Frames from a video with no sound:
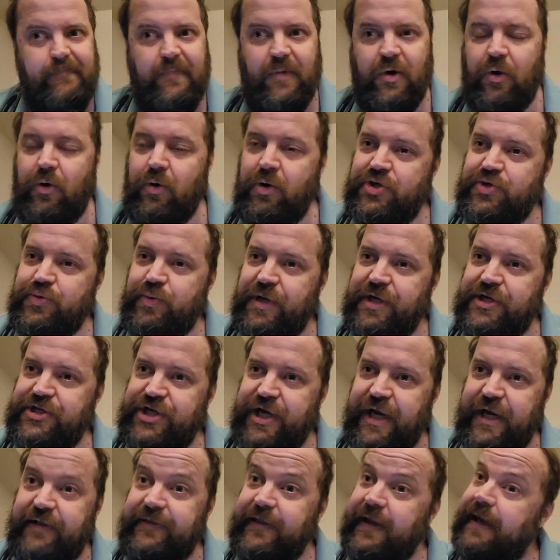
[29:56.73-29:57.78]
Always want to
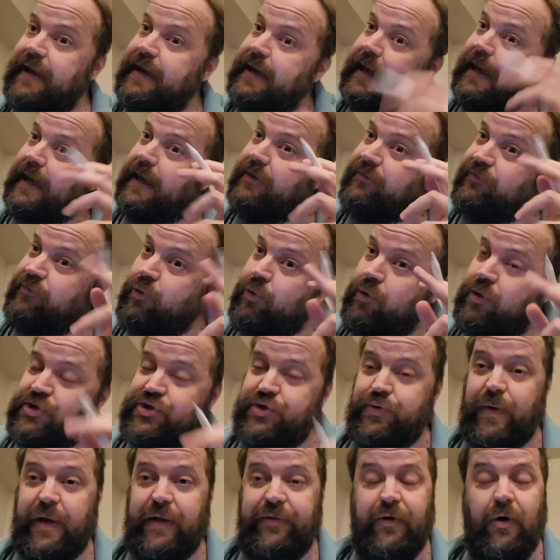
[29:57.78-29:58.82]
check that. And of course
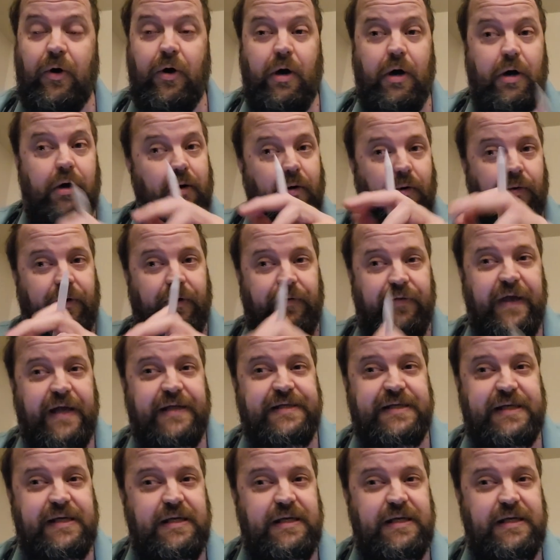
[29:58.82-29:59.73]
around the heart, although that's